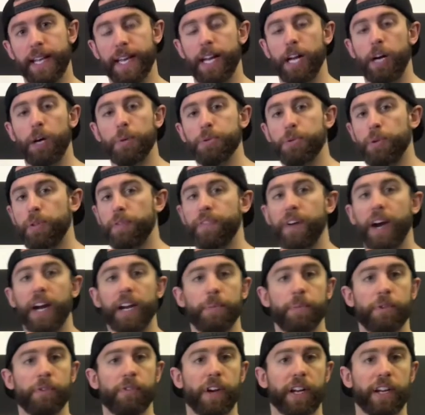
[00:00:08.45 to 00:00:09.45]
it helps with
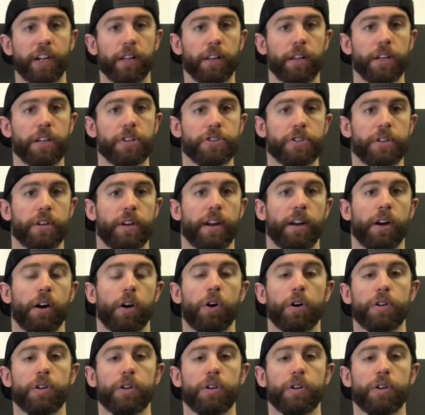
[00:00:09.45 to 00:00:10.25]
vitamin regulation, and it